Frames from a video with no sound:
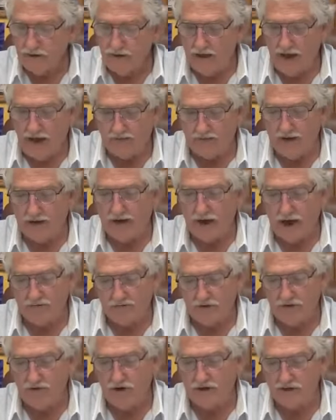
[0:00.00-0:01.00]
Yeah, I think I've
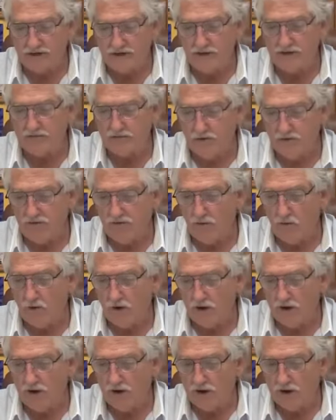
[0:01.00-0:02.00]
addressed this
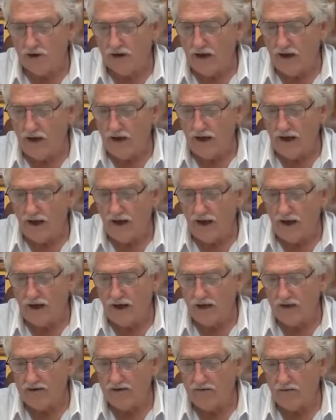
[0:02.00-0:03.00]
before.
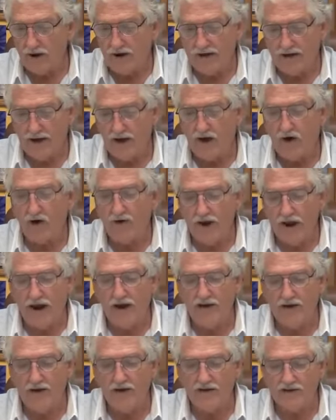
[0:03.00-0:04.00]
Right now, oh yeah,
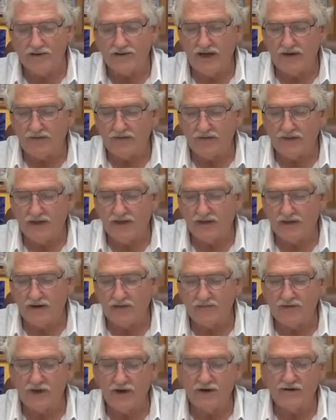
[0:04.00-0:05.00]
you're on 17
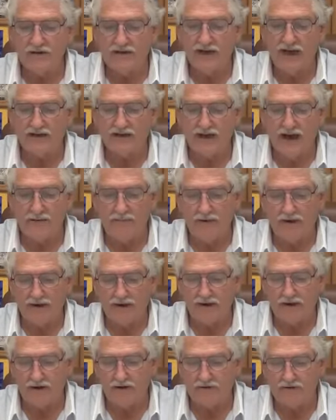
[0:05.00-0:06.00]
herbs. You don't have to take that
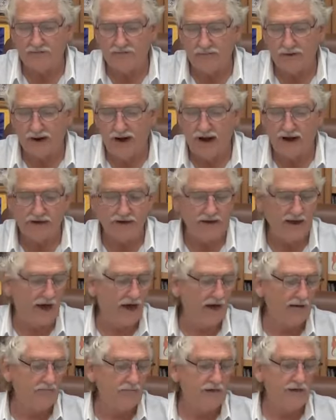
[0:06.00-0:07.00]
many herbs, by
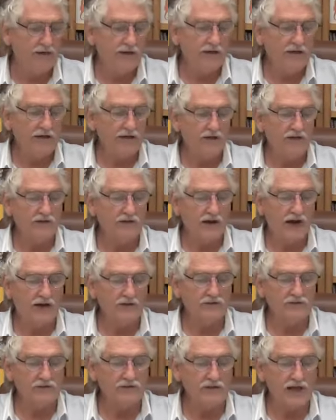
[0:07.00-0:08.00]
God, but your
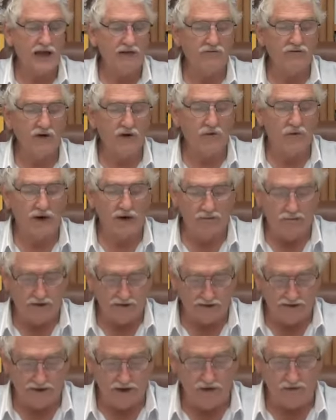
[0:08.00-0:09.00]
tonsils have no way
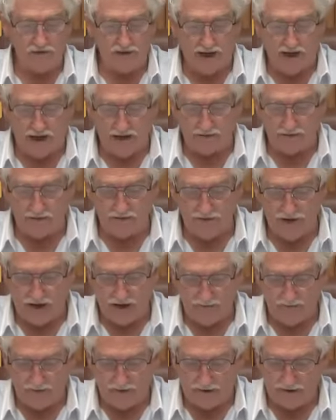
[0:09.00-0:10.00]
but to go down with
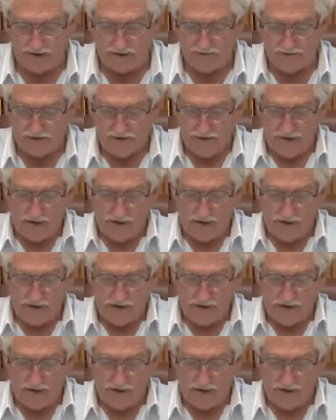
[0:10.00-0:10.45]
that many.